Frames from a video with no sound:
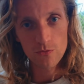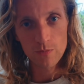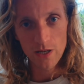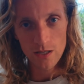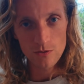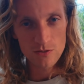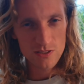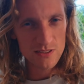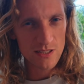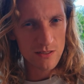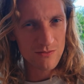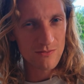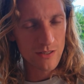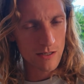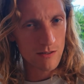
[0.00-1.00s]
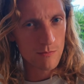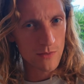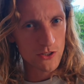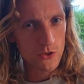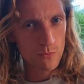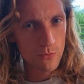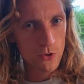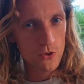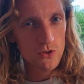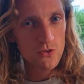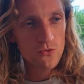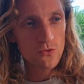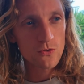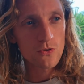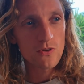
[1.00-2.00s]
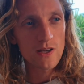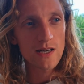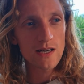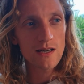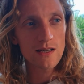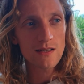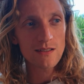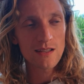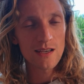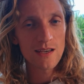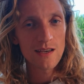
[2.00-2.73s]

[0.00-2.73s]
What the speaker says: powers that very much push for that.